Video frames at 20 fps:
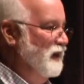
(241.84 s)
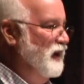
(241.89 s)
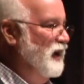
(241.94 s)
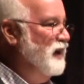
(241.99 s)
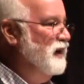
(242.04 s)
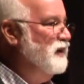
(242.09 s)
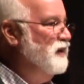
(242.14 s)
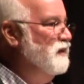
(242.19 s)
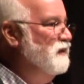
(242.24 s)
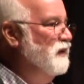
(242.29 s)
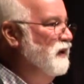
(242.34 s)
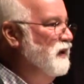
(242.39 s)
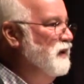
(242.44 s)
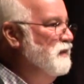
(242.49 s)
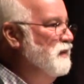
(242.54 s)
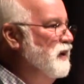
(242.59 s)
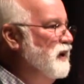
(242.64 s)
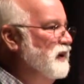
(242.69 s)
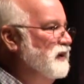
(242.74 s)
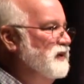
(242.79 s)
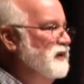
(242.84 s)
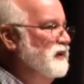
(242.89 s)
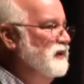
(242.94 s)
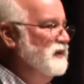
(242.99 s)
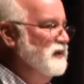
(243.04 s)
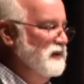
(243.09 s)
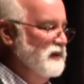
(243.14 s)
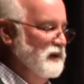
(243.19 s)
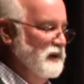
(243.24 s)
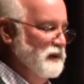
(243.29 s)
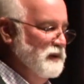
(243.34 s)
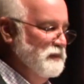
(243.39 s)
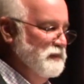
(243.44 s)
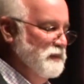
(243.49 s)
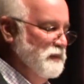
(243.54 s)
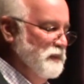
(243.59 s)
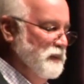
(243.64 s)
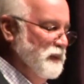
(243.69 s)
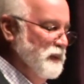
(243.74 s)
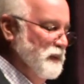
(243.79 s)
Thank you very much. It's a
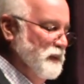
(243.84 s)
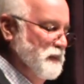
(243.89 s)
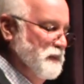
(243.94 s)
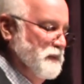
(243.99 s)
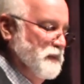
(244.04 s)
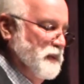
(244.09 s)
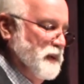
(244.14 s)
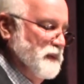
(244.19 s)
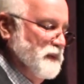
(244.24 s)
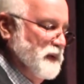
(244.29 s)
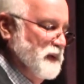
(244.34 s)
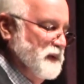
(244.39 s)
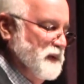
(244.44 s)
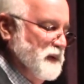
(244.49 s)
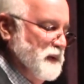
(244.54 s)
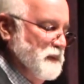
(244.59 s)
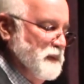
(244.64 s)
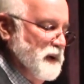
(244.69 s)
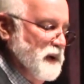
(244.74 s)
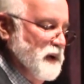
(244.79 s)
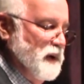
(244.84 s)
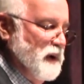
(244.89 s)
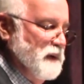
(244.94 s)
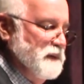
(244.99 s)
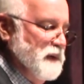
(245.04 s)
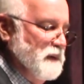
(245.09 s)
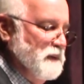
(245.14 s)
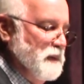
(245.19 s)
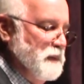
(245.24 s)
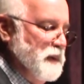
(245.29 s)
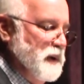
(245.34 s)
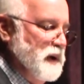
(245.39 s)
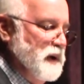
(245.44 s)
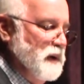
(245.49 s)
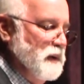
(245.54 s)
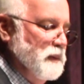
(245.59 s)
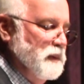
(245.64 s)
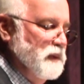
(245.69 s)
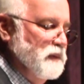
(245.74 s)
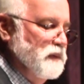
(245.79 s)
real privilege to be here. I've never been
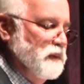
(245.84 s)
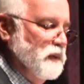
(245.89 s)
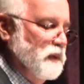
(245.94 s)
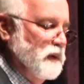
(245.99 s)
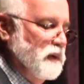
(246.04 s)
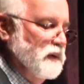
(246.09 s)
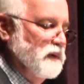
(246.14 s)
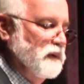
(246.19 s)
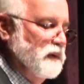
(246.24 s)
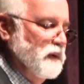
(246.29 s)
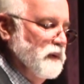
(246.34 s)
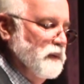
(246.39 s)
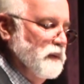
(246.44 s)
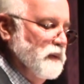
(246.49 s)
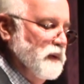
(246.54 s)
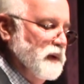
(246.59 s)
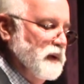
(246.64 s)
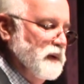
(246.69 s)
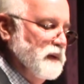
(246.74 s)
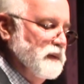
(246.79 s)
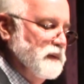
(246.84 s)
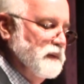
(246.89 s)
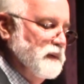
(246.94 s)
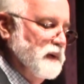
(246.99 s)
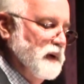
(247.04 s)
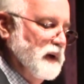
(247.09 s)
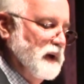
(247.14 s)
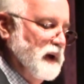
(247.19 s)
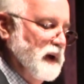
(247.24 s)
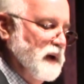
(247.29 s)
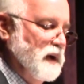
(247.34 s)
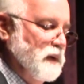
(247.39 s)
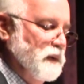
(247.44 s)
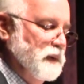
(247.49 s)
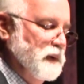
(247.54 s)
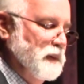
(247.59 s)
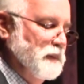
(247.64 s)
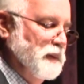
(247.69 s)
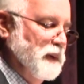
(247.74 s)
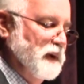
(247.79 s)
here before, so uh, I like
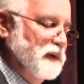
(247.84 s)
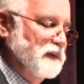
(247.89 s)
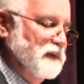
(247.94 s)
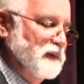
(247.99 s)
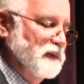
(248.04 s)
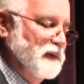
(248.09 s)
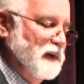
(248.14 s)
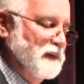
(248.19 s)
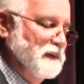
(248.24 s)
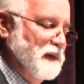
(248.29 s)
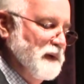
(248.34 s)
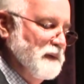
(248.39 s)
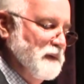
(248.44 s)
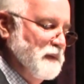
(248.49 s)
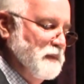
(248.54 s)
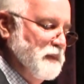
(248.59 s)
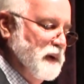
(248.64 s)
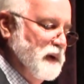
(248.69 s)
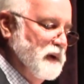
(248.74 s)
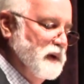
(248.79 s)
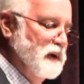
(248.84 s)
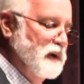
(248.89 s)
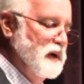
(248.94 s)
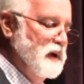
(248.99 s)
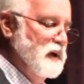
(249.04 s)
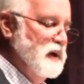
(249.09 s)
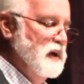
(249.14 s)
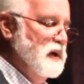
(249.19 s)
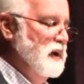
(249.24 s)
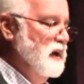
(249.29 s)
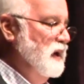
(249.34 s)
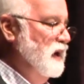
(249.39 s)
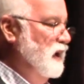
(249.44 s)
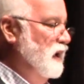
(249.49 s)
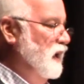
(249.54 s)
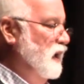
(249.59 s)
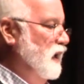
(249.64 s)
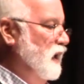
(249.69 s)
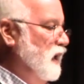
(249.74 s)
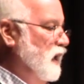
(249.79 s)
going to places I've never been.
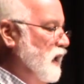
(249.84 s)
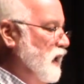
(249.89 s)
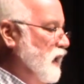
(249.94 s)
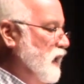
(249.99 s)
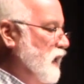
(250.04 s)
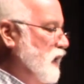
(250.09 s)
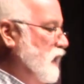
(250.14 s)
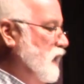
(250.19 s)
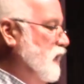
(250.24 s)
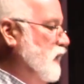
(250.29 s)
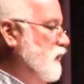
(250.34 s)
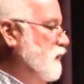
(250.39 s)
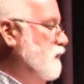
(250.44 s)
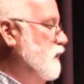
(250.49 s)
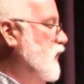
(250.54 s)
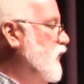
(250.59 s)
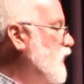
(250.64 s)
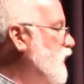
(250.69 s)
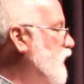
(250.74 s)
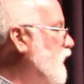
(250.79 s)
Um,